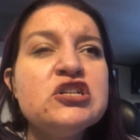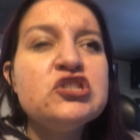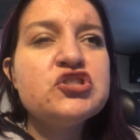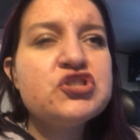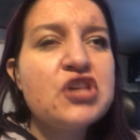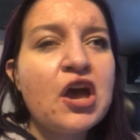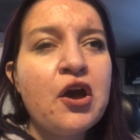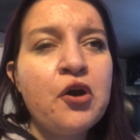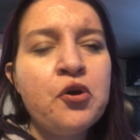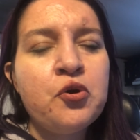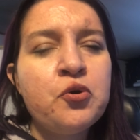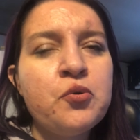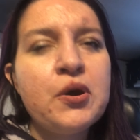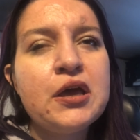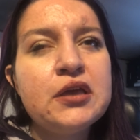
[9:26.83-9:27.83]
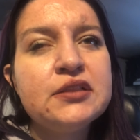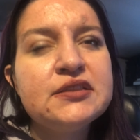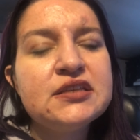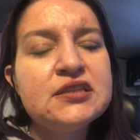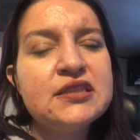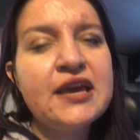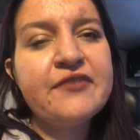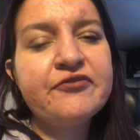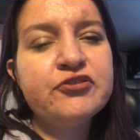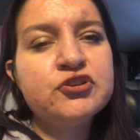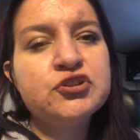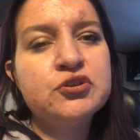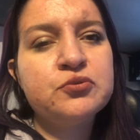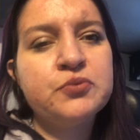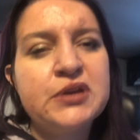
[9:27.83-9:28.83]
So, did that for
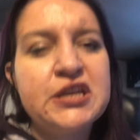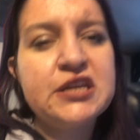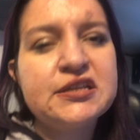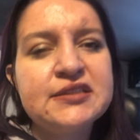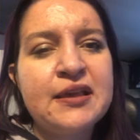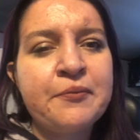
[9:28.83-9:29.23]
2 weeks.